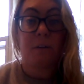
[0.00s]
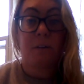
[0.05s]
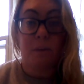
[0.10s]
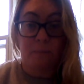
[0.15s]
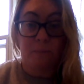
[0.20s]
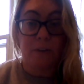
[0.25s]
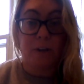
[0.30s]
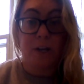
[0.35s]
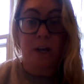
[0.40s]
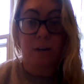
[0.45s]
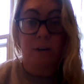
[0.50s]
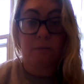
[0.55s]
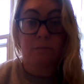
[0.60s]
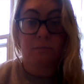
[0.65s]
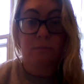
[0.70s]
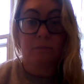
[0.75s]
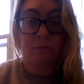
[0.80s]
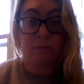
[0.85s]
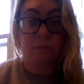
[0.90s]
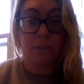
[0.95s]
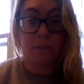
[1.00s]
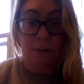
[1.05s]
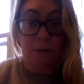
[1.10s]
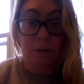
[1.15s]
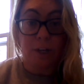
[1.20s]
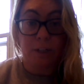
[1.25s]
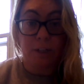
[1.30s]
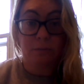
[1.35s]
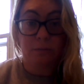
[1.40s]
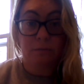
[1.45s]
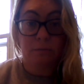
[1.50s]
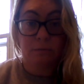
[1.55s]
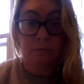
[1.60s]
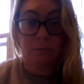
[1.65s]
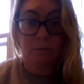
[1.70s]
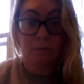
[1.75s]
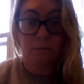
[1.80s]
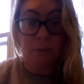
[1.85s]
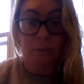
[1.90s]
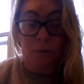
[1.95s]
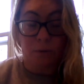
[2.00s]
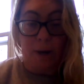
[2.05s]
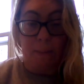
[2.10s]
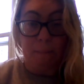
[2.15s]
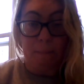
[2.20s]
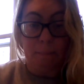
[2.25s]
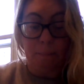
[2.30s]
video. Sound good? Okay.